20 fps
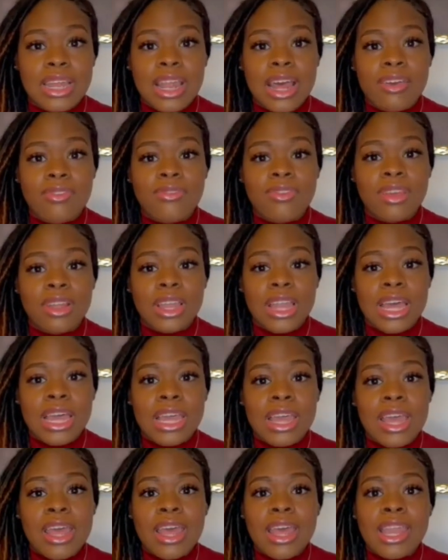I feel
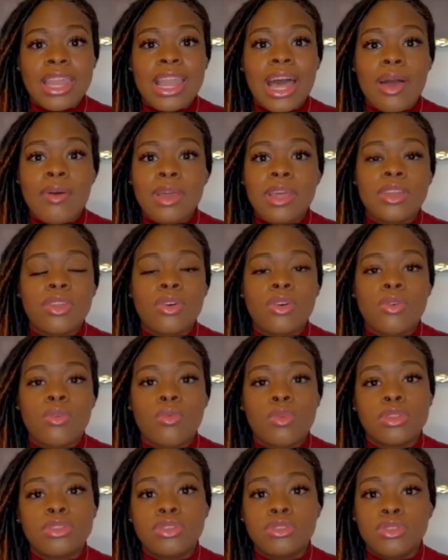like now I know
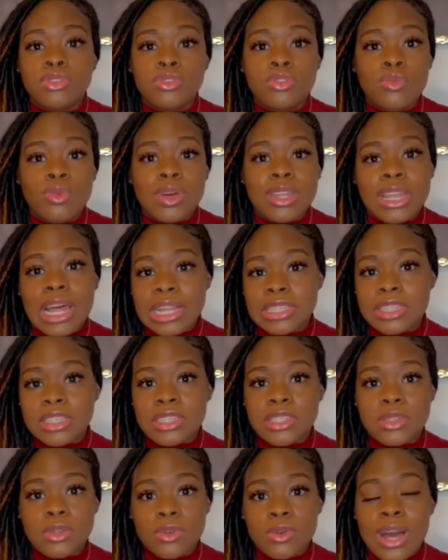what to do, what not to
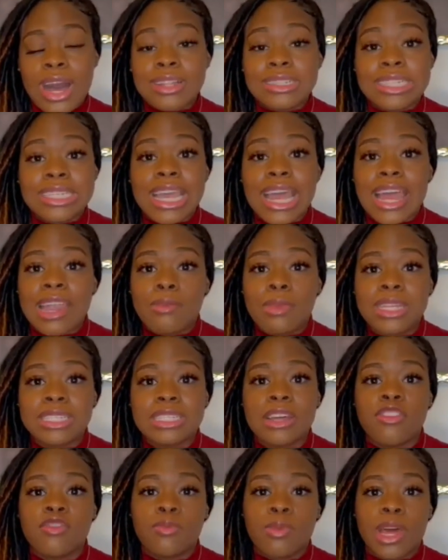do, how to carry
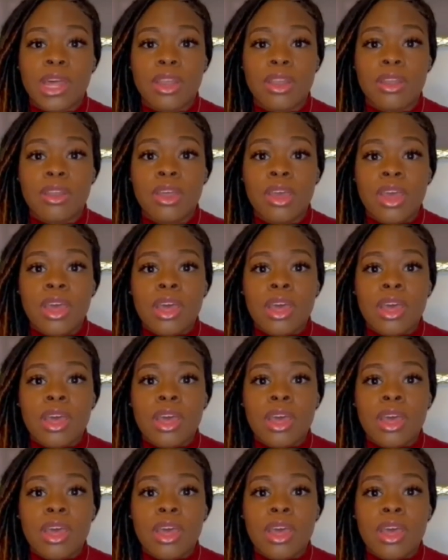myself better.